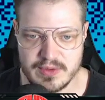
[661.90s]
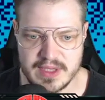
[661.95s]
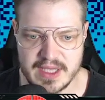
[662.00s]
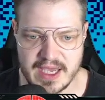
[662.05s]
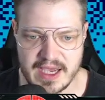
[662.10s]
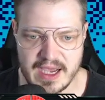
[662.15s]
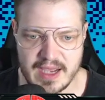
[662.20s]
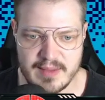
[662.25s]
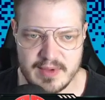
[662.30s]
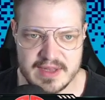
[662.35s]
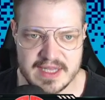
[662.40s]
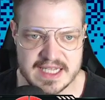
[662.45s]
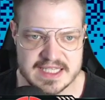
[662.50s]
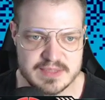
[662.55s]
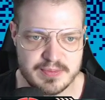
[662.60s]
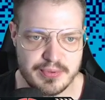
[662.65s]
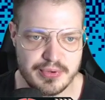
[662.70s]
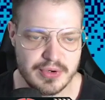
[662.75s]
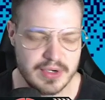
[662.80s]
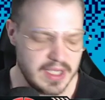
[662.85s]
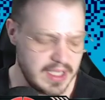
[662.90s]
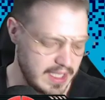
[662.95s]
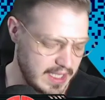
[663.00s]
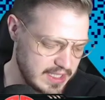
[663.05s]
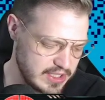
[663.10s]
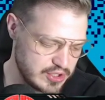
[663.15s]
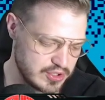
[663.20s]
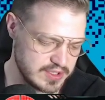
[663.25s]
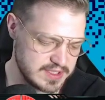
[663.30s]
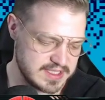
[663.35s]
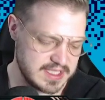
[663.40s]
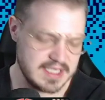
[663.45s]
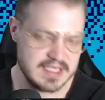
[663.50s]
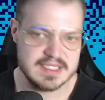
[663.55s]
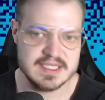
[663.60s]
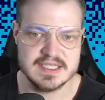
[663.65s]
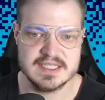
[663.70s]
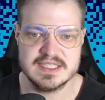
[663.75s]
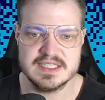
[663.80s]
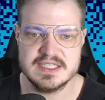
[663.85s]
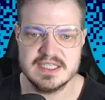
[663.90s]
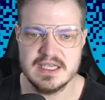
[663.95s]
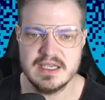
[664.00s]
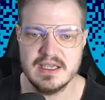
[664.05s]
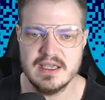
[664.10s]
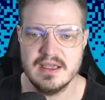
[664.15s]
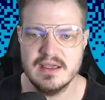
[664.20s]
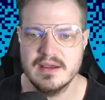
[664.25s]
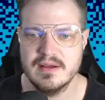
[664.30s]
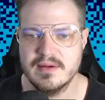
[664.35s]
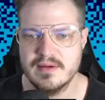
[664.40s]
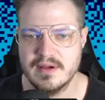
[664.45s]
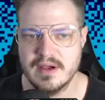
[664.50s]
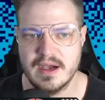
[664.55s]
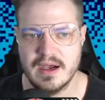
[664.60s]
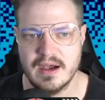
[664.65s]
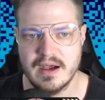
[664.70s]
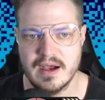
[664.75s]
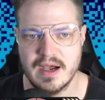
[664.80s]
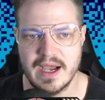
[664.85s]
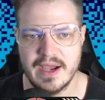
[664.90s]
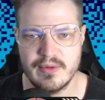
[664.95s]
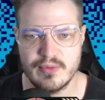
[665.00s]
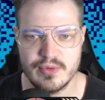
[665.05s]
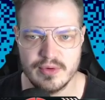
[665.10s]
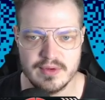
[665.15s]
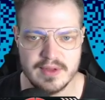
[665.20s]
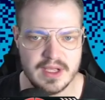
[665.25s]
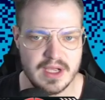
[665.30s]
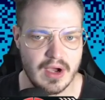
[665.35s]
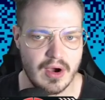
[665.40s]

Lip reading: yeah, I mean, that's pretty interesting to see. I really